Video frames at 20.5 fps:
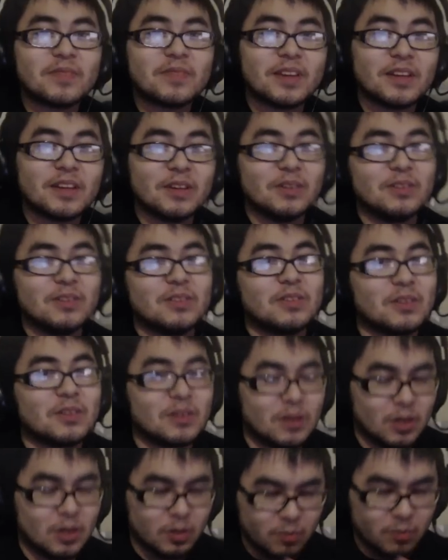and it's
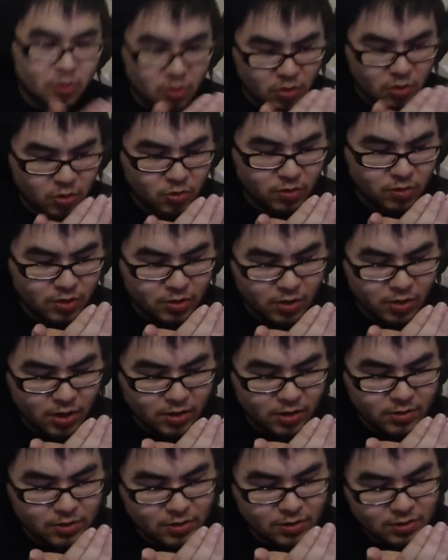been three
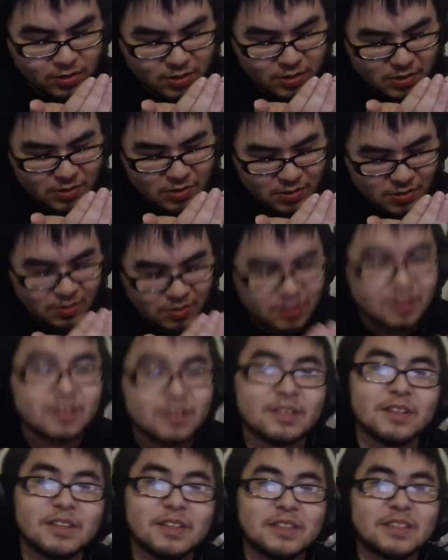thousand years
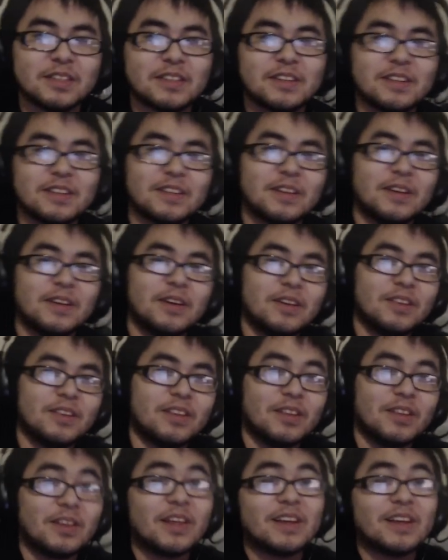since
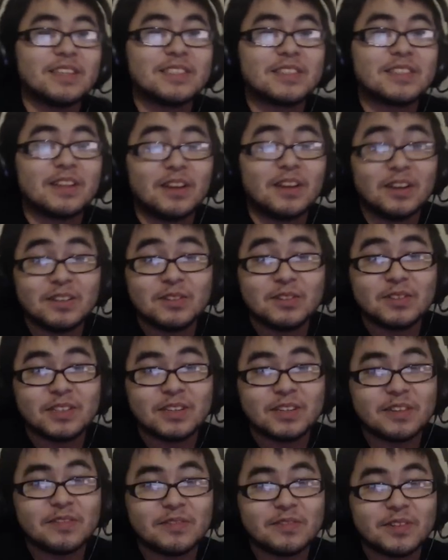the last
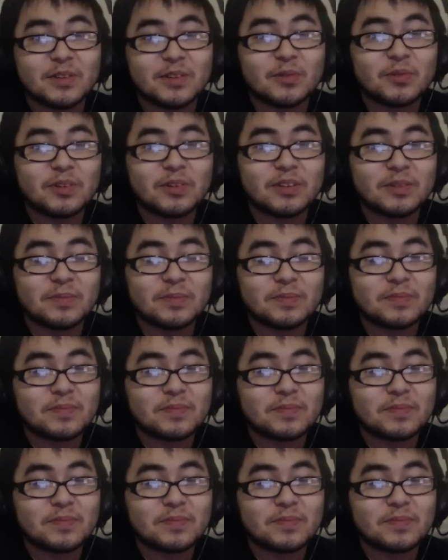Undertale video went up.